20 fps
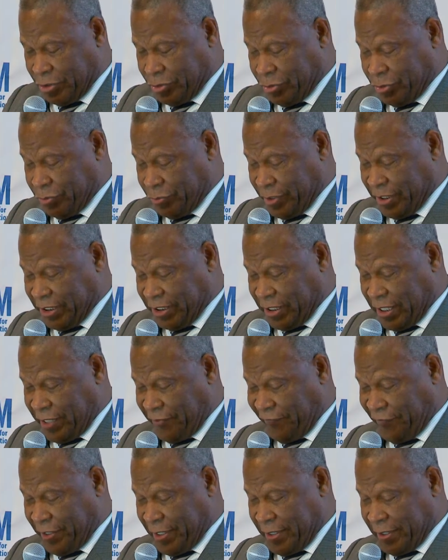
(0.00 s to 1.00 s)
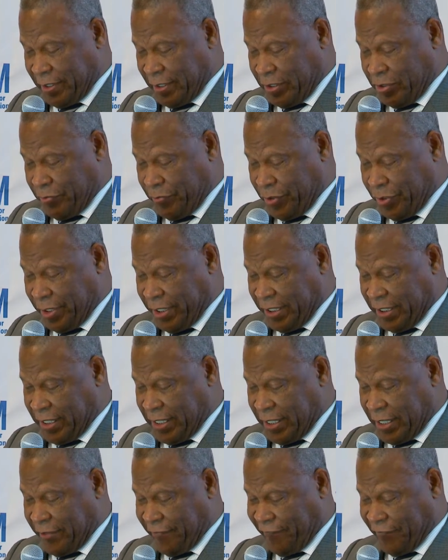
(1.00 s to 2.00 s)
to resolving community
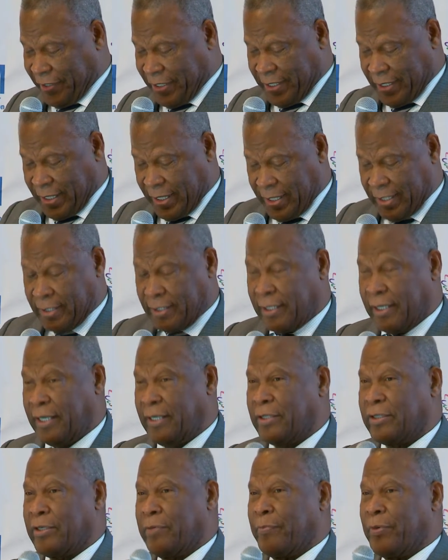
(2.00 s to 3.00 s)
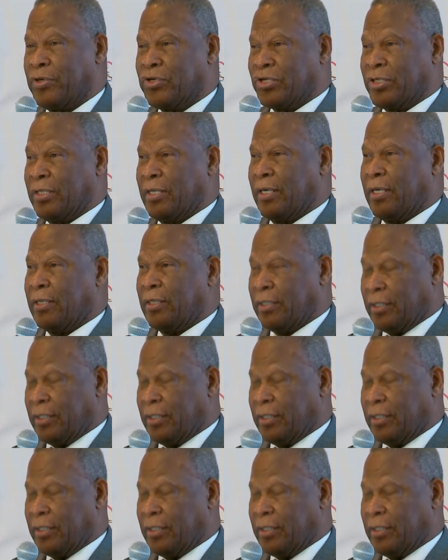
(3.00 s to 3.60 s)
conflict and interpersonal